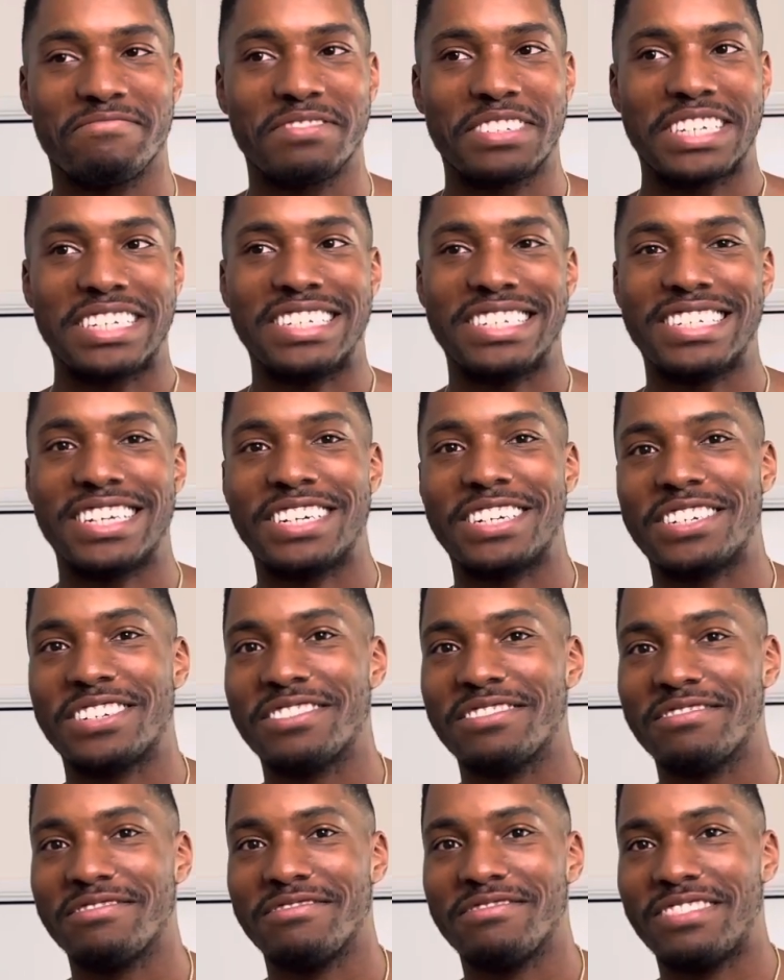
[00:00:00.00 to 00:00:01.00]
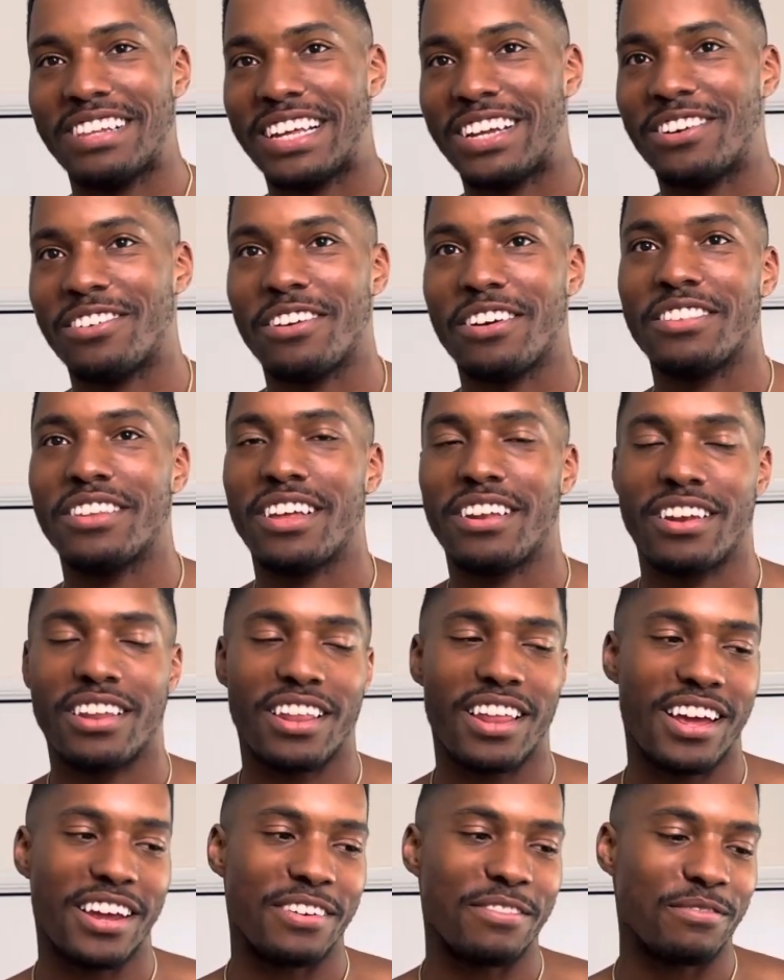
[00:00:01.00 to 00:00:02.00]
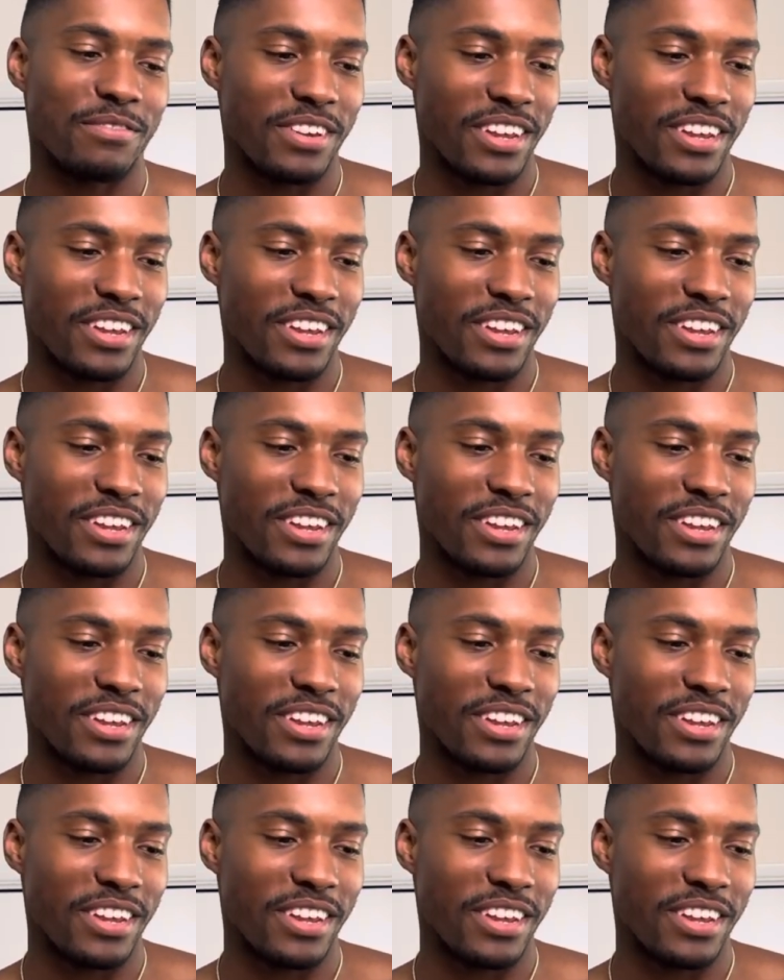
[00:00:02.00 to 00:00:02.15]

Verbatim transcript: consider later on down the line.